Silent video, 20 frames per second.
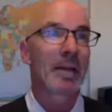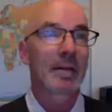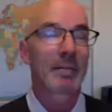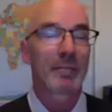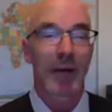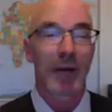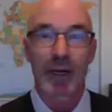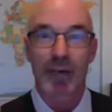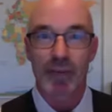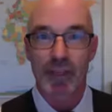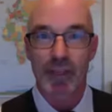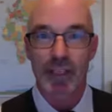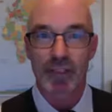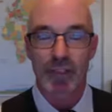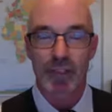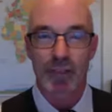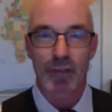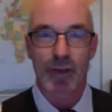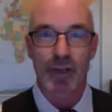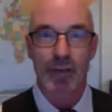poverty is
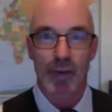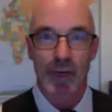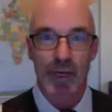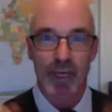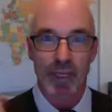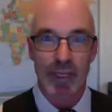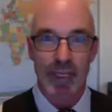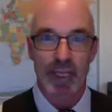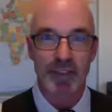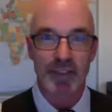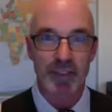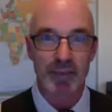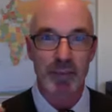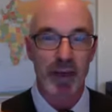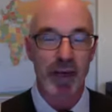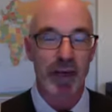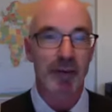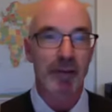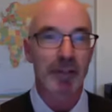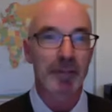a great way to get
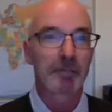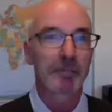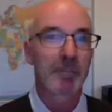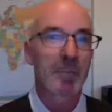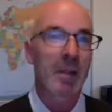inspired.